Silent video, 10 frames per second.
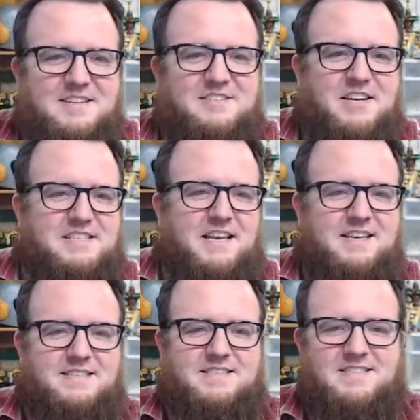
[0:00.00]
Jake
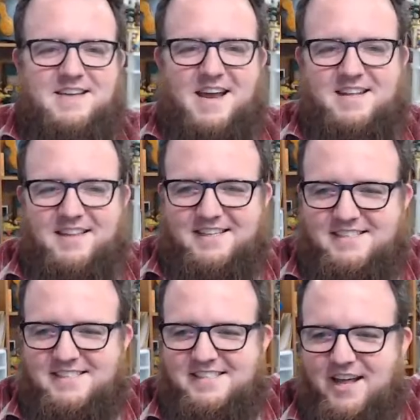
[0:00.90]
says, Danny
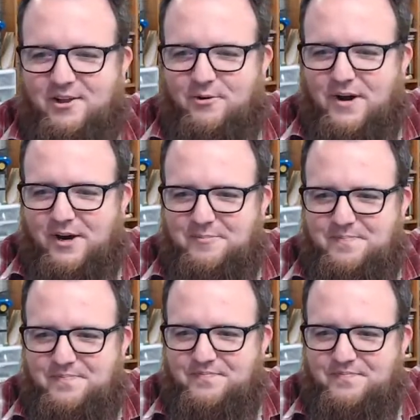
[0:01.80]
Langston, LOL.